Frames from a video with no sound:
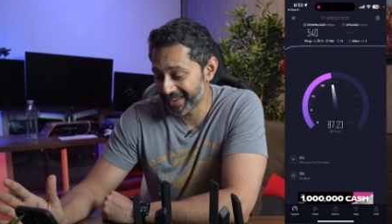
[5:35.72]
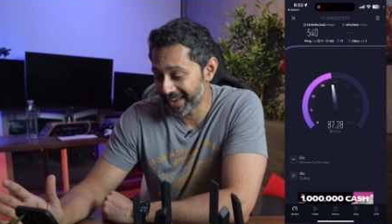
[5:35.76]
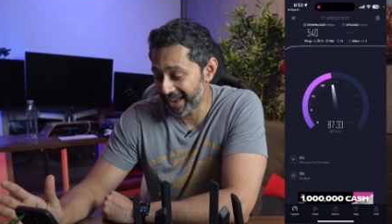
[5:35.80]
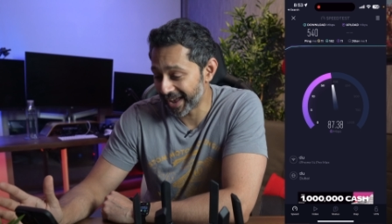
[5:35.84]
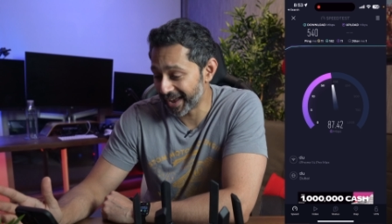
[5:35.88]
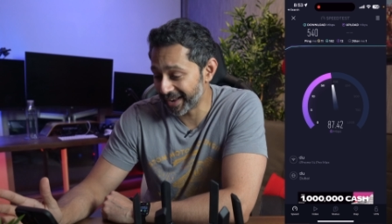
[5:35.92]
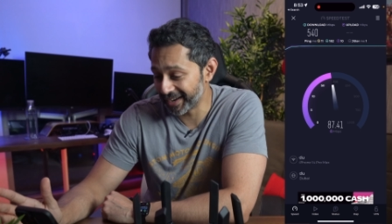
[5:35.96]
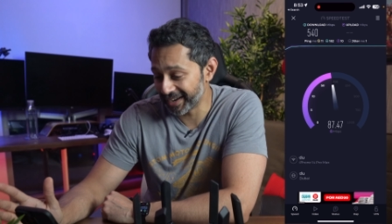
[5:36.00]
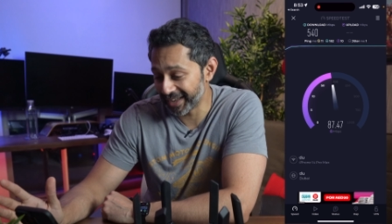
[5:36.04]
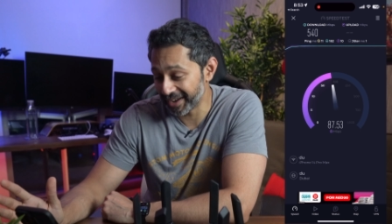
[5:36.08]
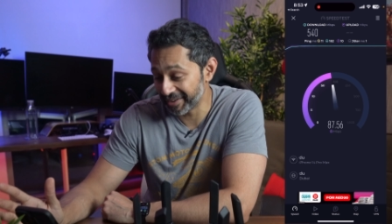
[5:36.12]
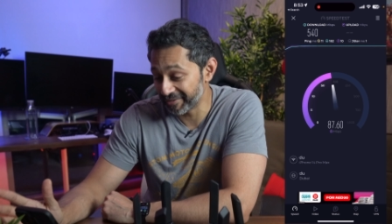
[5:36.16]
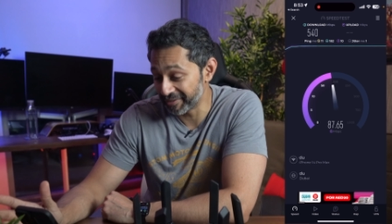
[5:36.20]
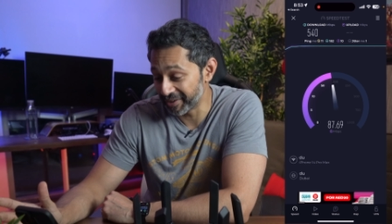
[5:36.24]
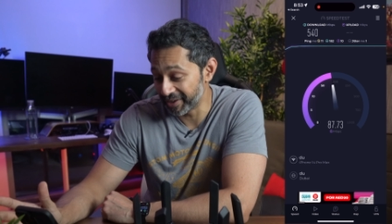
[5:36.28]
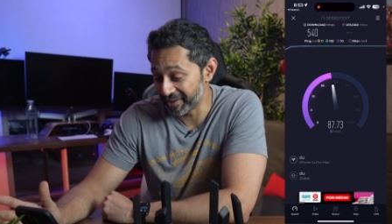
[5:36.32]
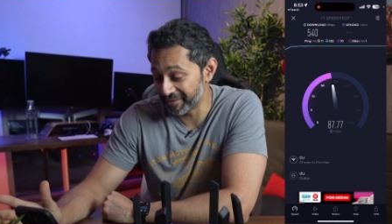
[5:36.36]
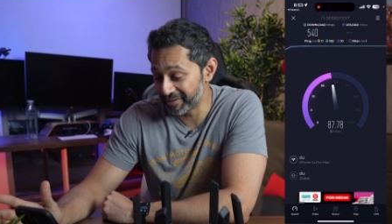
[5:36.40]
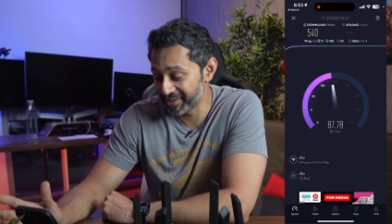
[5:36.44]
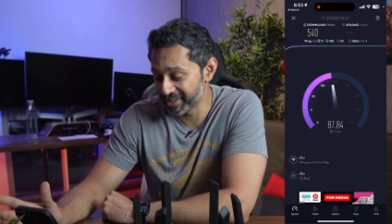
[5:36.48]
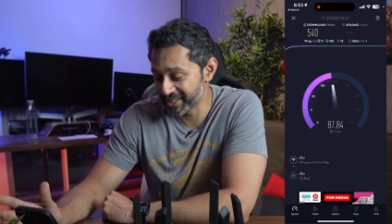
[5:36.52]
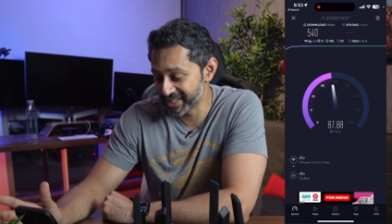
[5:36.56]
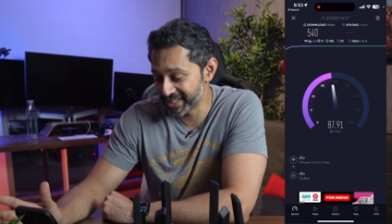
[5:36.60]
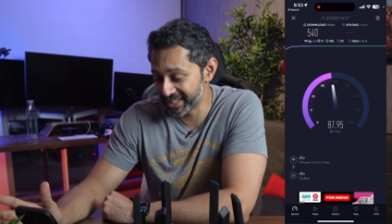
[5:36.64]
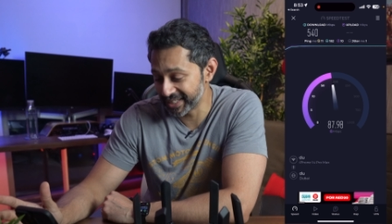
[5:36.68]
And I've
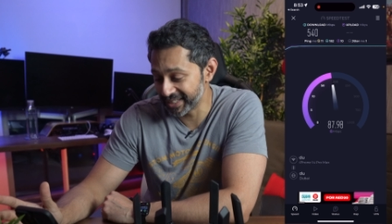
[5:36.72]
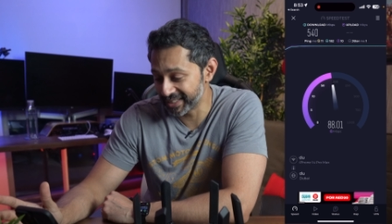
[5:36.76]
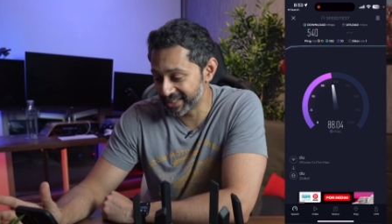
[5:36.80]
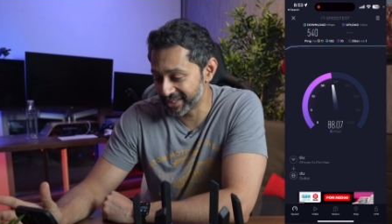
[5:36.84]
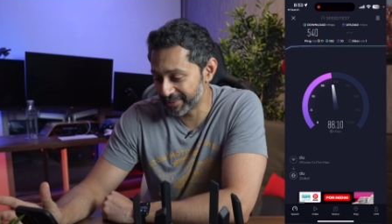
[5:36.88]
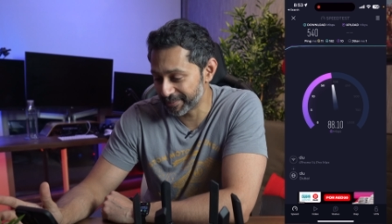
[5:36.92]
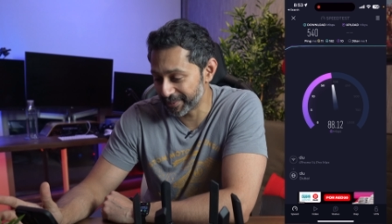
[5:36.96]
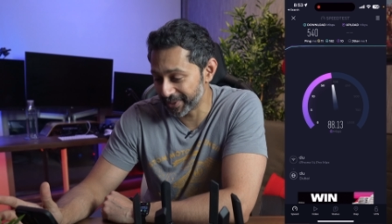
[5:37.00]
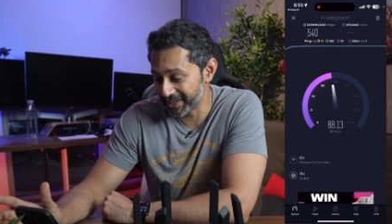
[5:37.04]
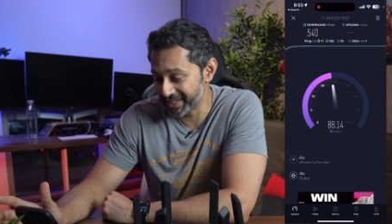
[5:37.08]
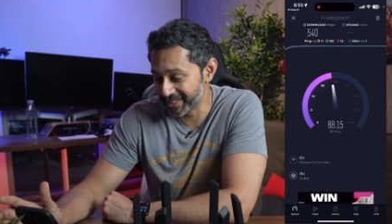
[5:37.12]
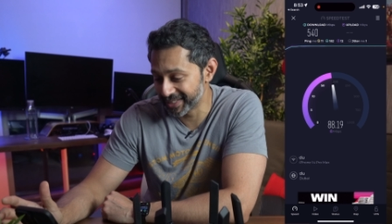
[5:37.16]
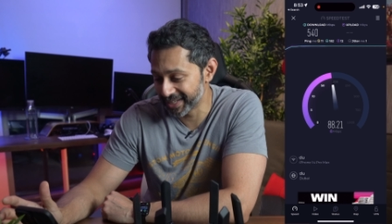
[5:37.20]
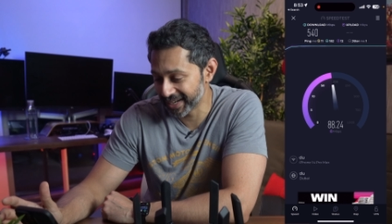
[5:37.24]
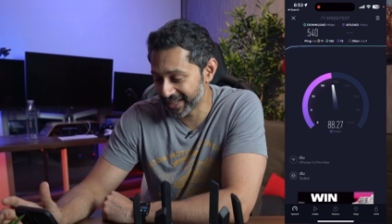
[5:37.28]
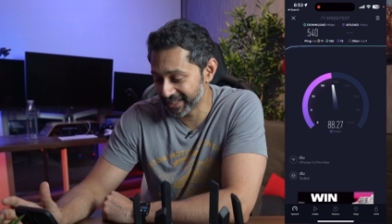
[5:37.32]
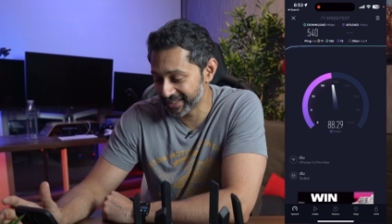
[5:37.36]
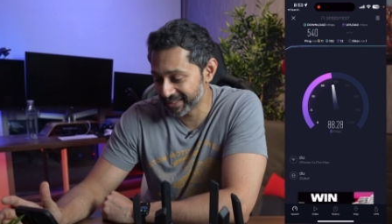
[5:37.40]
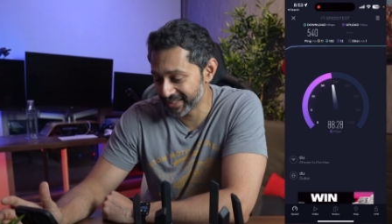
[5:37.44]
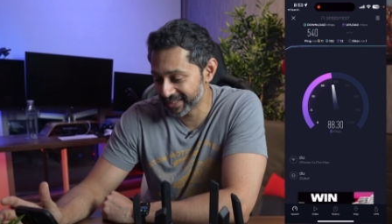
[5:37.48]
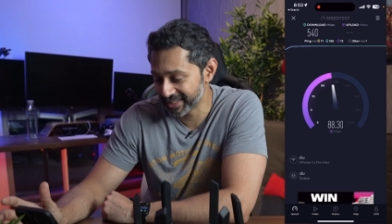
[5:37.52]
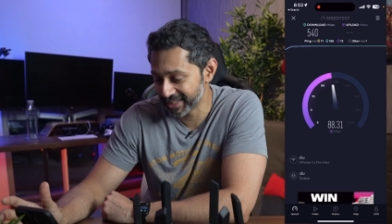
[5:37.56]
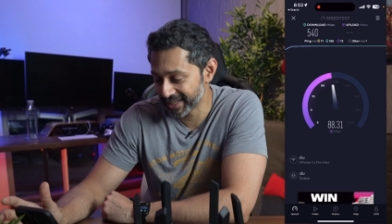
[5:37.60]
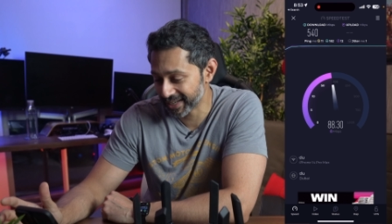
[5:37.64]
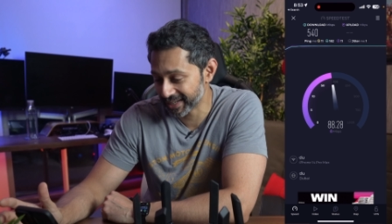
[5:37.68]
never seen speeds like
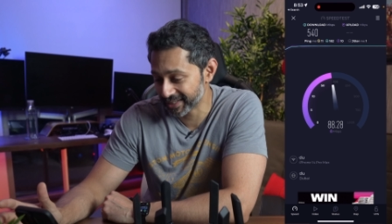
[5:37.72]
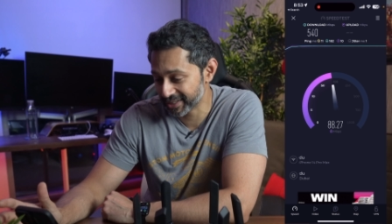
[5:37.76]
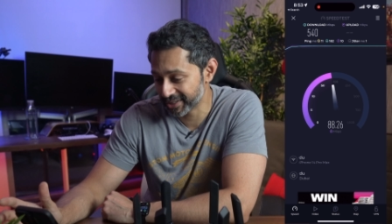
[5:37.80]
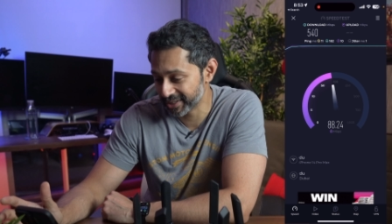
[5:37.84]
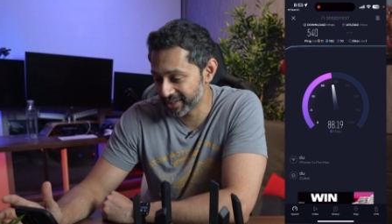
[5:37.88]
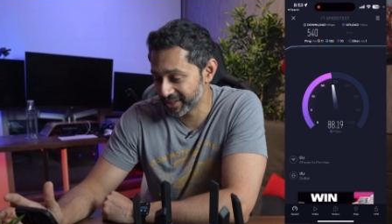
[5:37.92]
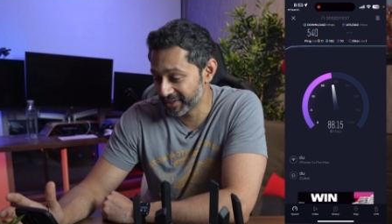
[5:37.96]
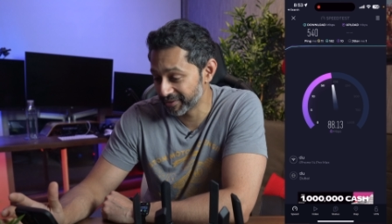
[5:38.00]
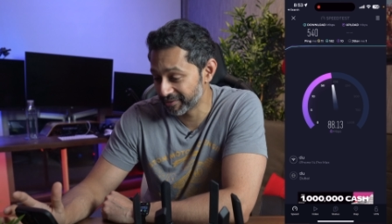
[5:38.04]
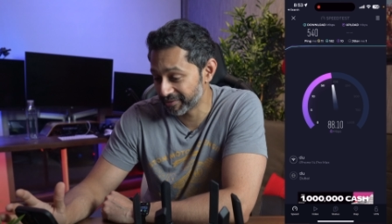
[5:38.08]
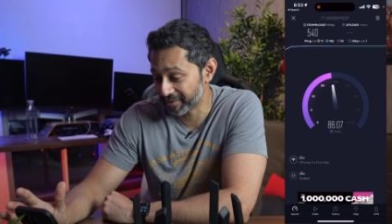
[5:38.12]
this actually.